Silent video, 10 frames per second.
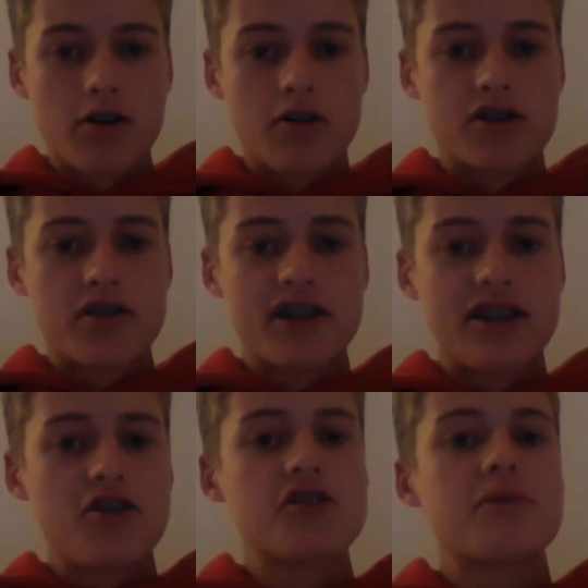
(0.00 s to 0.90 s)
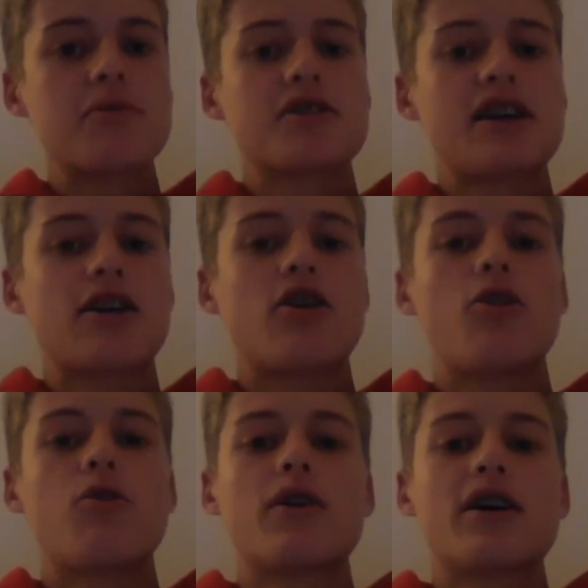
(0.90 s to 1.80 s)
Because I've seen loads of people saying,
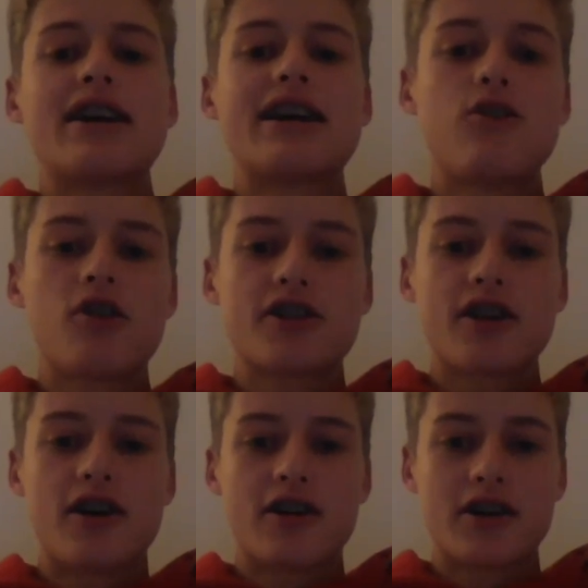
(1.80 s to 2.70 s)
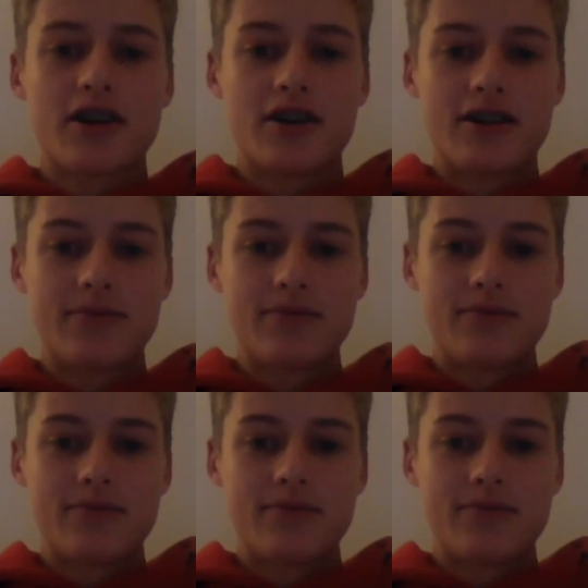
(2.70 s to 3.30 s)
oh, he lost the hunger.